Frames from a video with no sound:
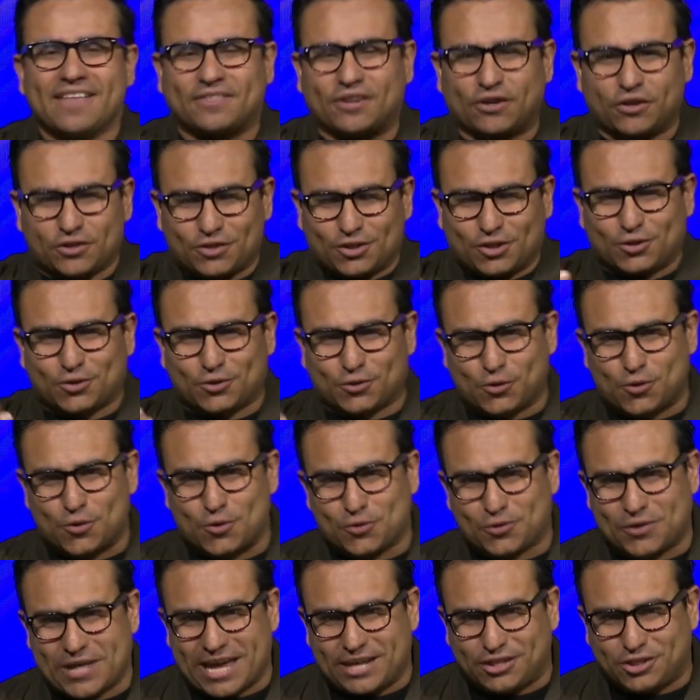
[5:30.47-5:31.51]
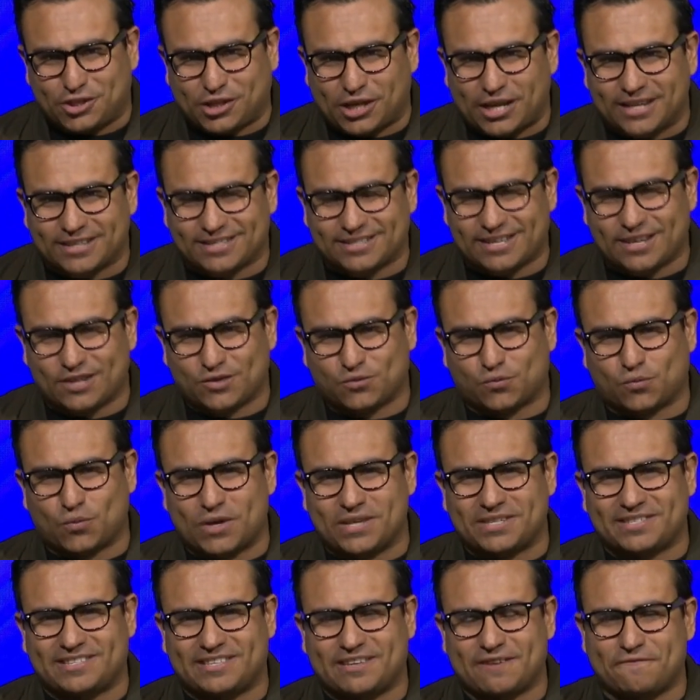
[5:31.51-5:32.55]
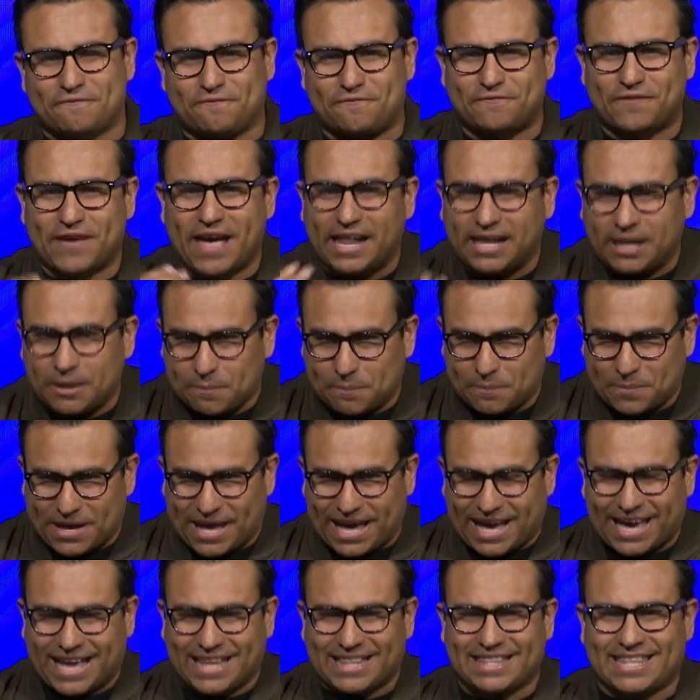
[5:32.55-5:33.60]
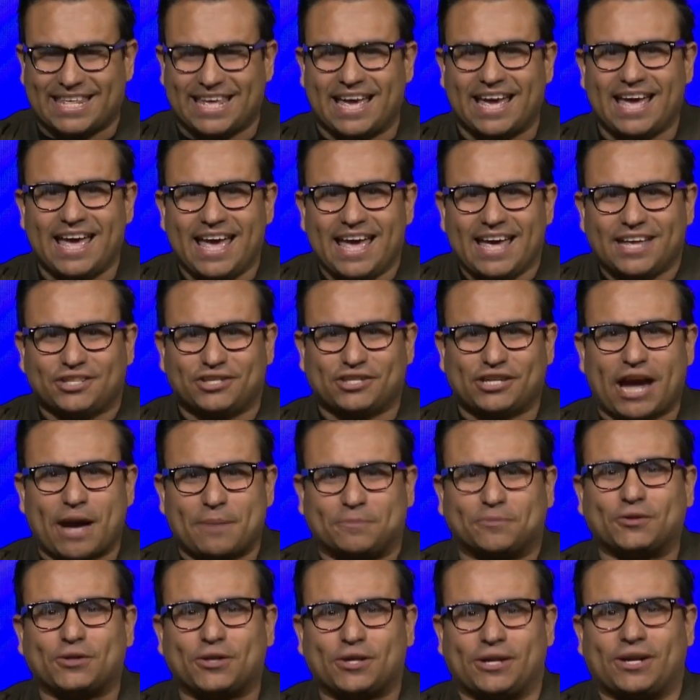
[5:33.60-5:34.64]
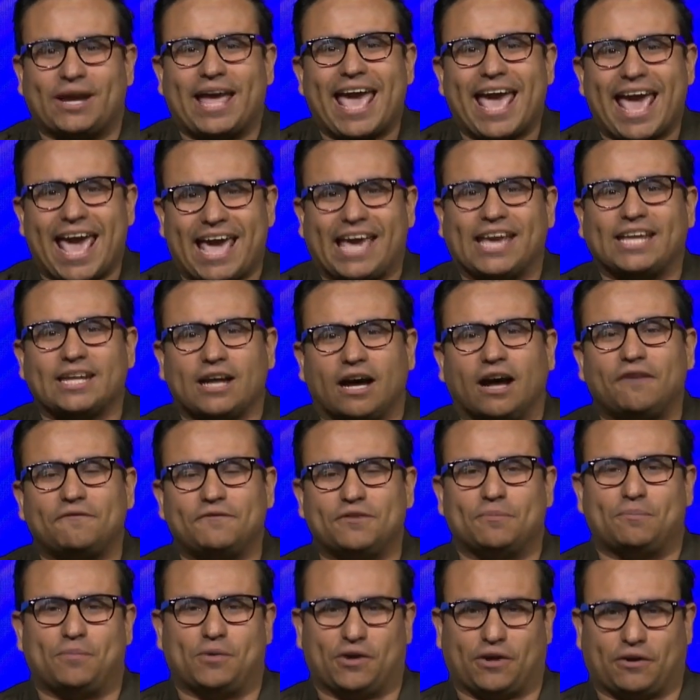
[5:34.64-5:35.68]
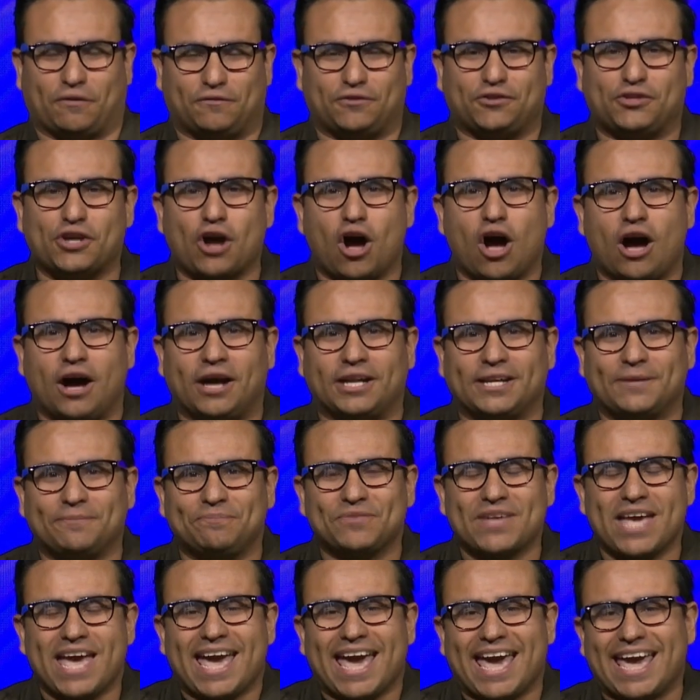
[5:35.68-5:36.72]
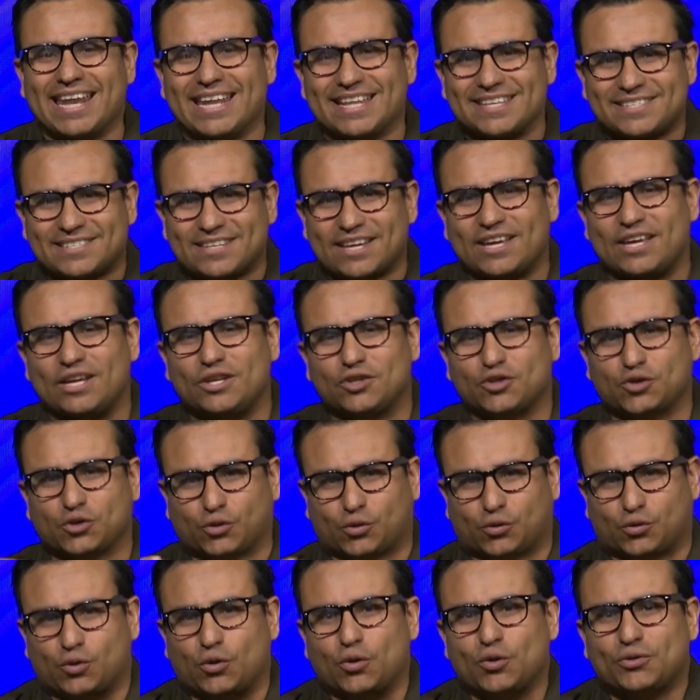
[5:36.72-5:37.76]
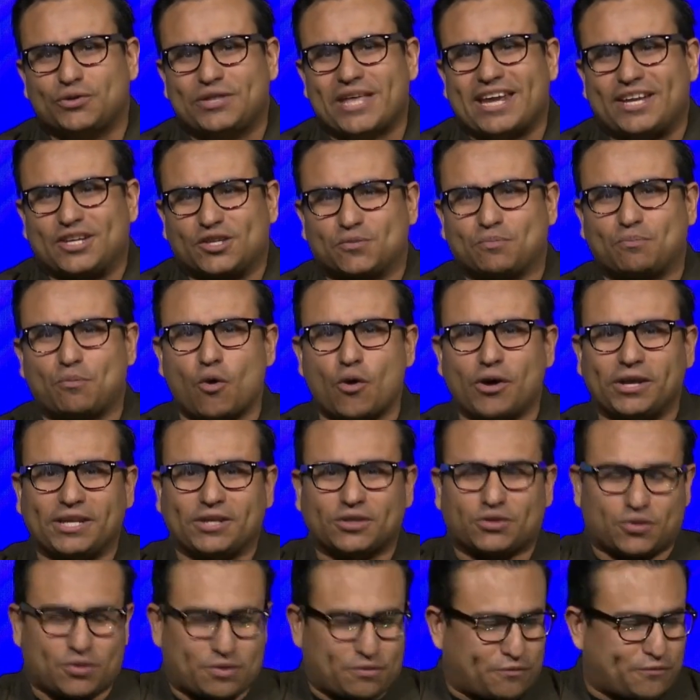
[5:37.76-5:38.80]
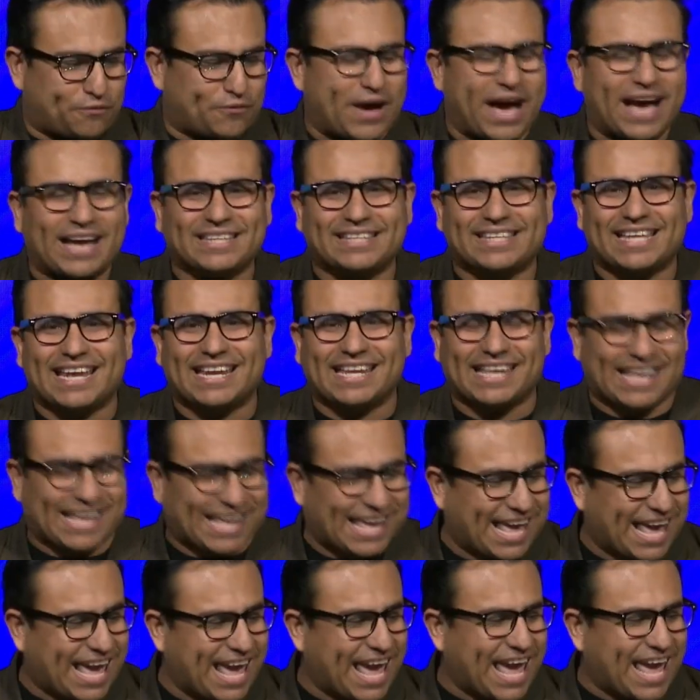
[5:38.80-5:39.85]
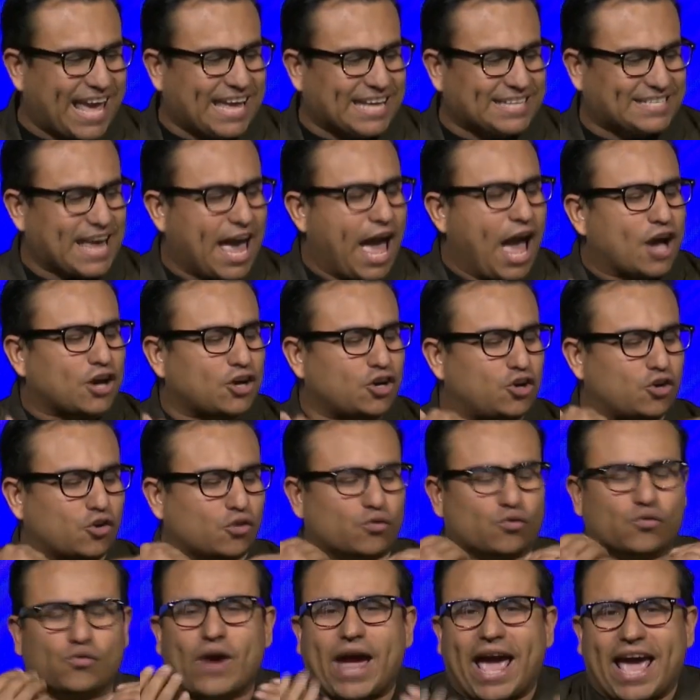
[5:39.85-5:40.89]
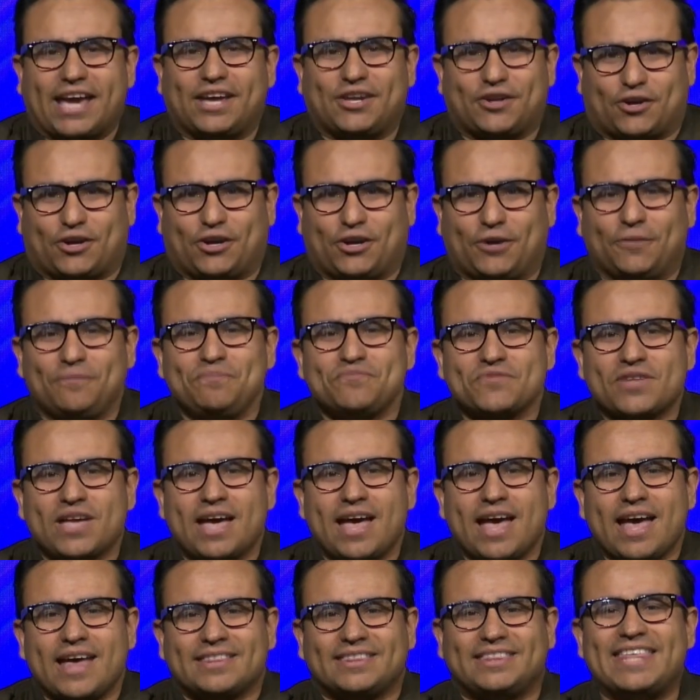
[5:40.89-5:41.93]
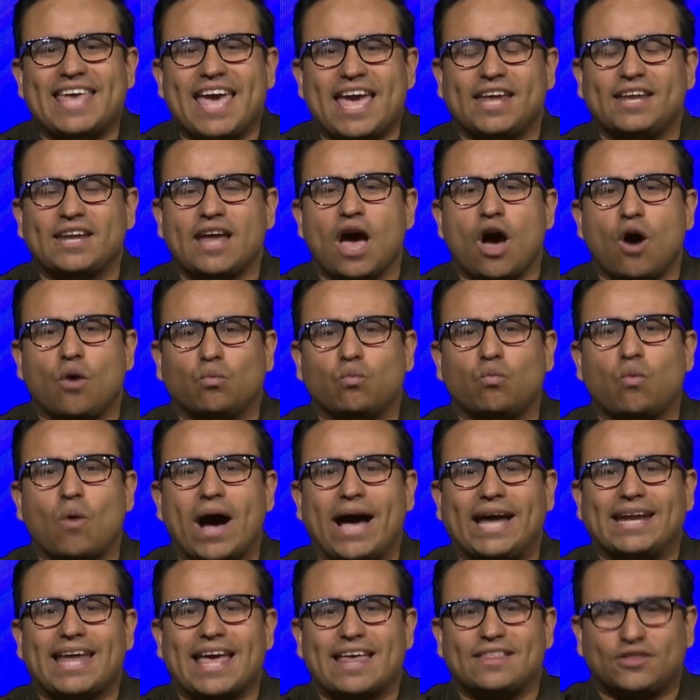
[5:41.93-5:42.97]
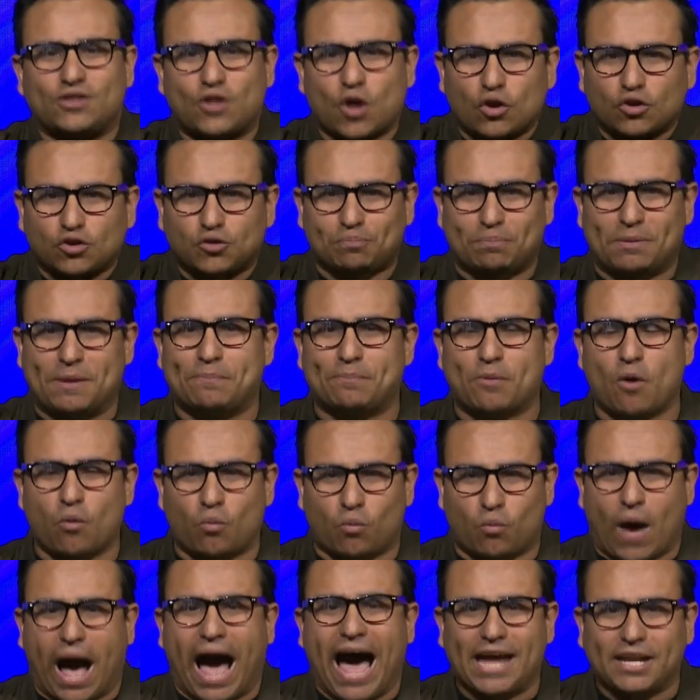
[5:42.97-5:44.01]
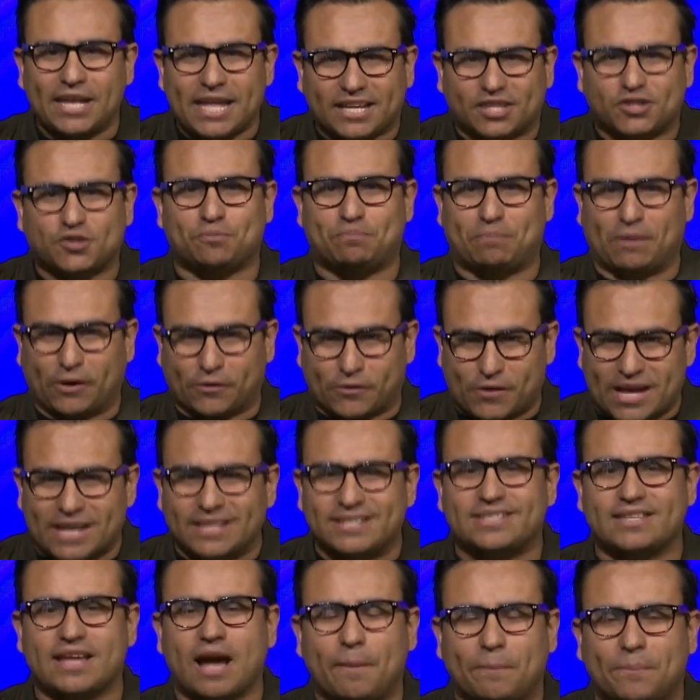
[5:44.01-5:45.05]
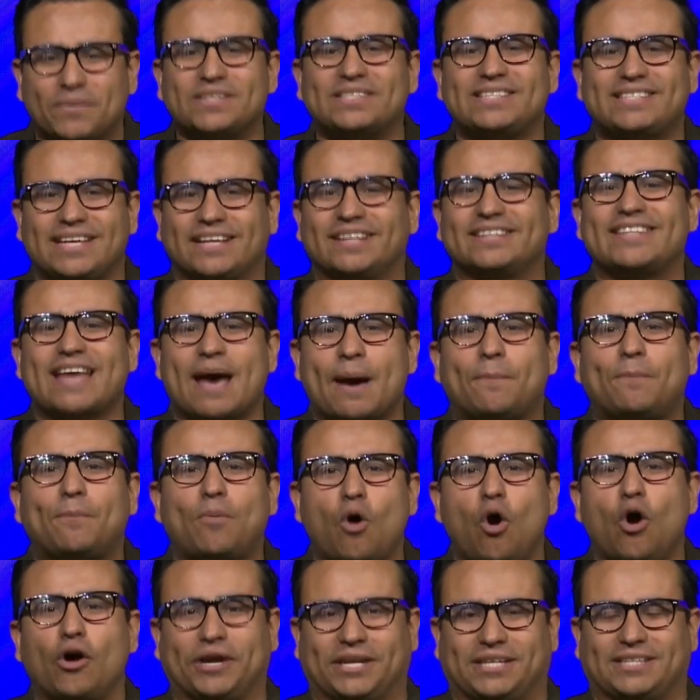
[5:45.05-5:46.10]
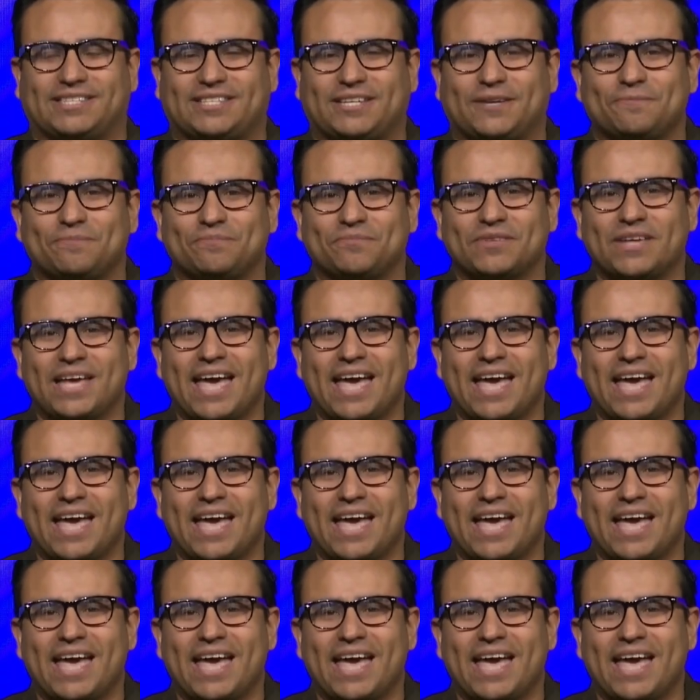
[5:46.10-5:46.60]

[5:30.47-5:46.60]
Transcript: There is a truth that Jesus was developing in the chapter 8 of the book of John, and is a truth that is pointing to the fact that he is greater than what those people had experienced up until that point.